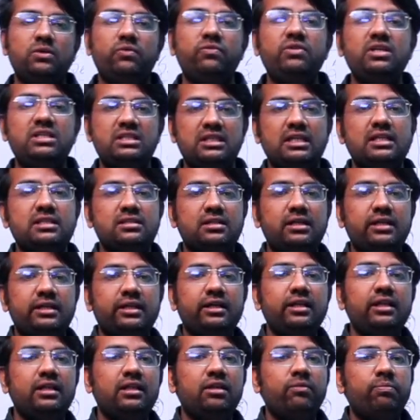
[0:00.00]
which is
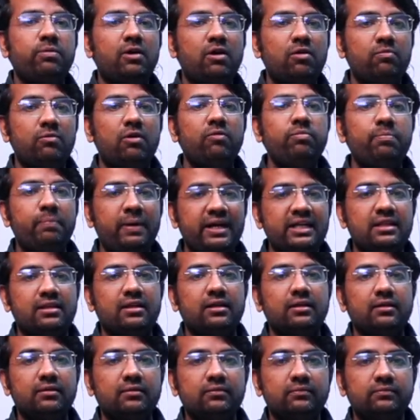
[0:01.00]
written in the form of Python.